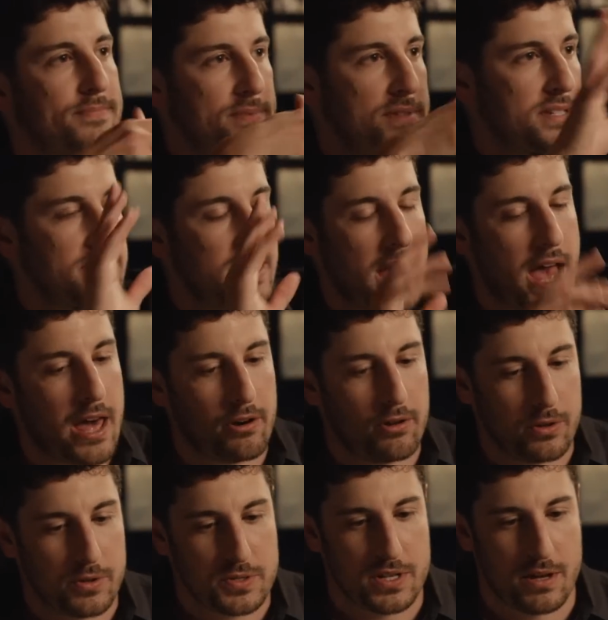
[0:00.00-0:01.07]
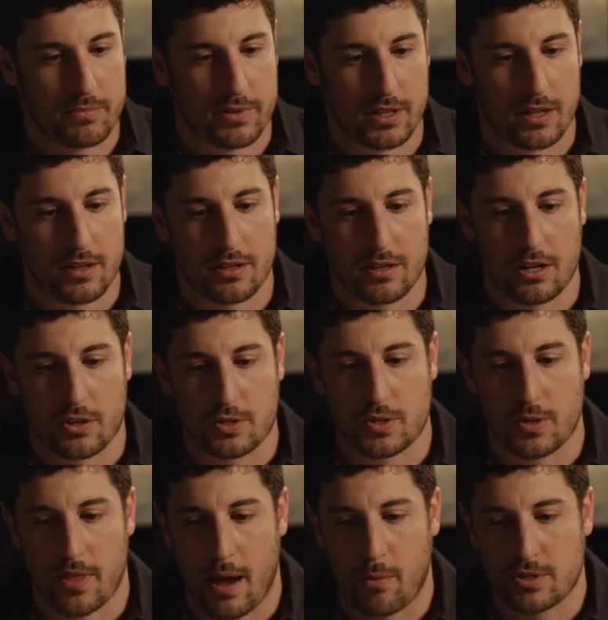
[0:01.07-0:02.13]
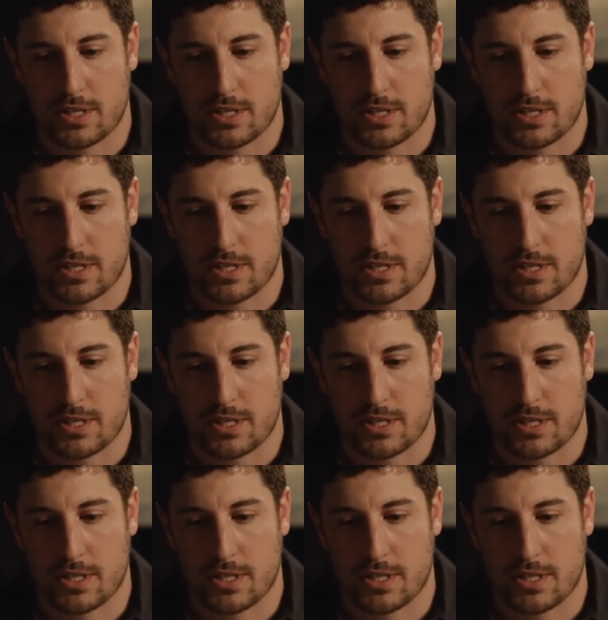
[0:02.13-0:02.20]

Seattle or something, so that